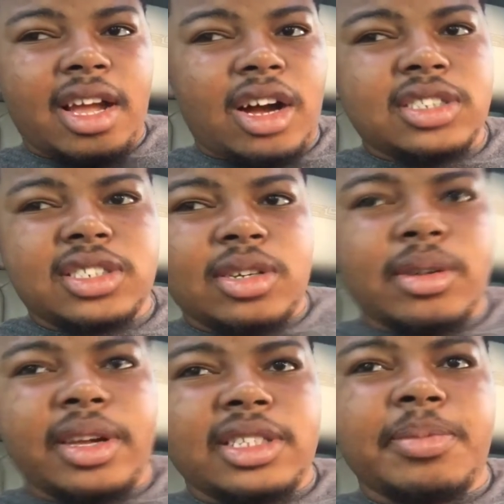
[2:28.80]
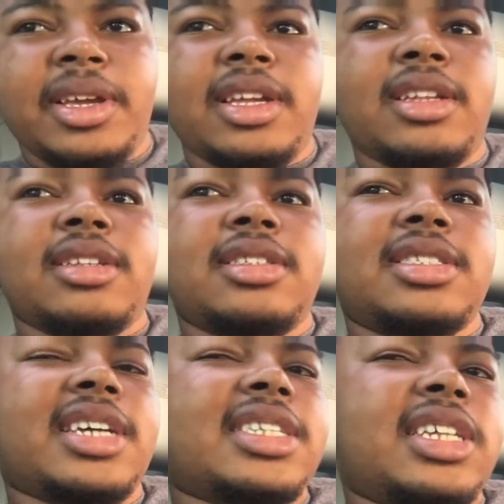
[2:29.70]
Also, it's been
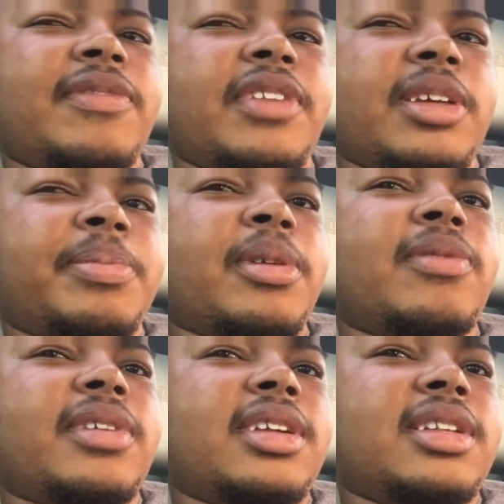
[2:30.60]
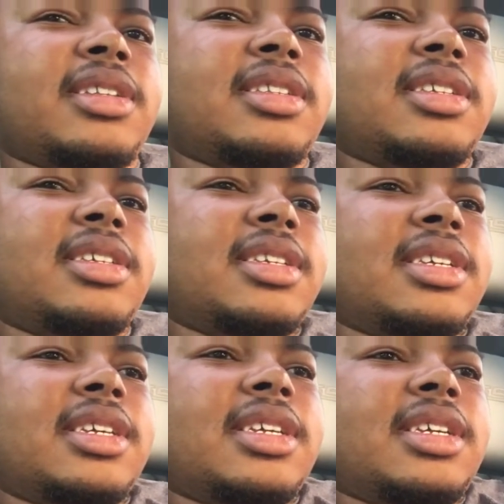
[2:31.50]
scientifically proven
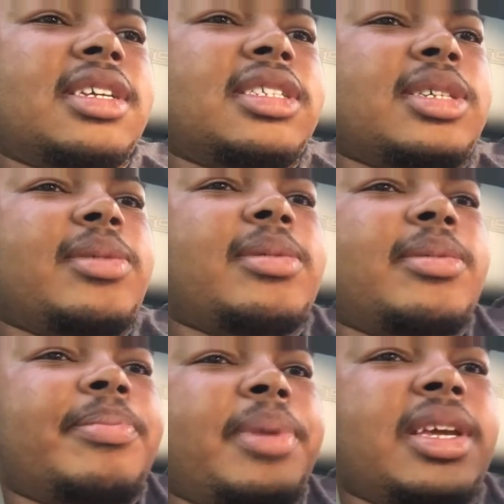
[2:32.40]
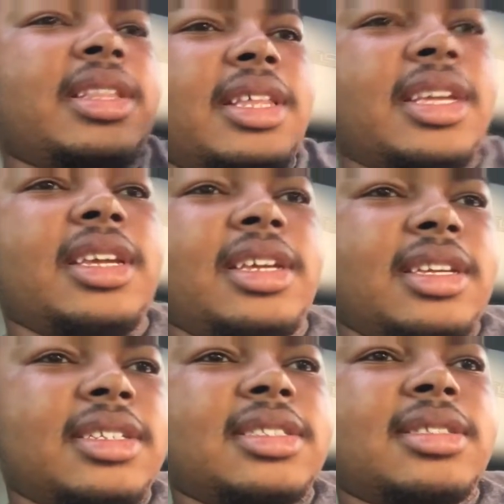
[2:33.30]
to be the
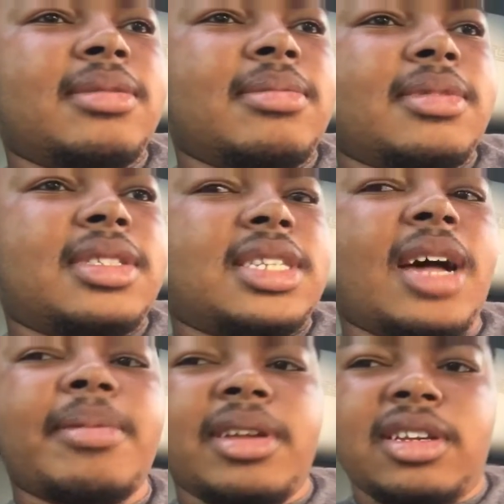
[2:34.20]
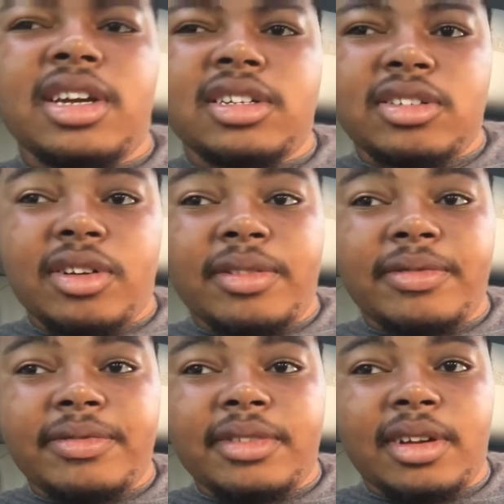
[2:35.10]
top conductor
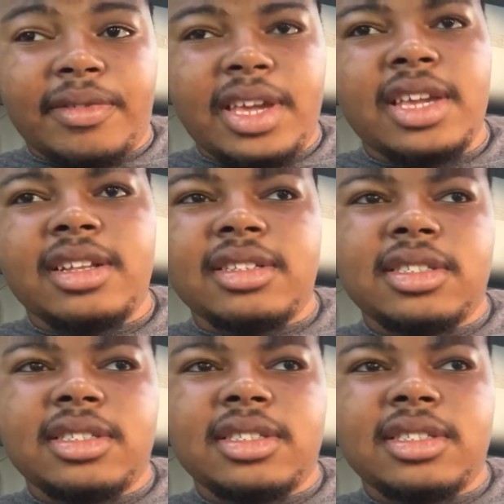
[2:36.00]
of heat.